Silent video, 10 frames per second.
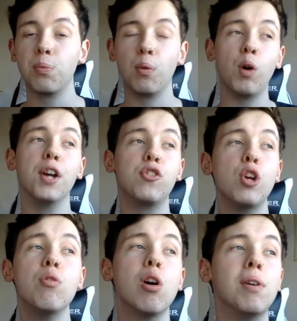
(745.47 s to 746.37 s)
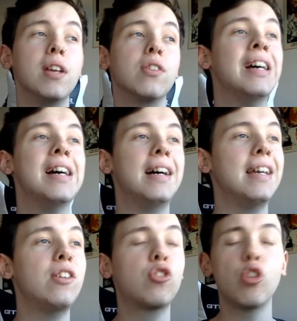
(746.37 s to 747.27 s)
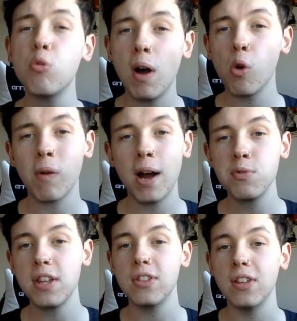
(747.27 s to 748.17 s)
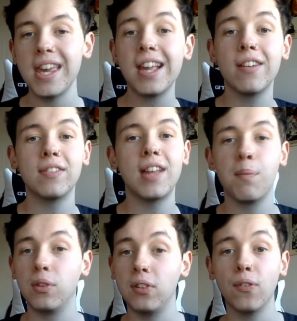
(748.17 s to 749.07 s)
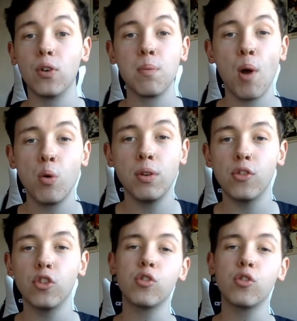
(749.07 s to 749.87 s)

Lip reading: but what I do know is he's so well-rounded that he can adapt to different opponents.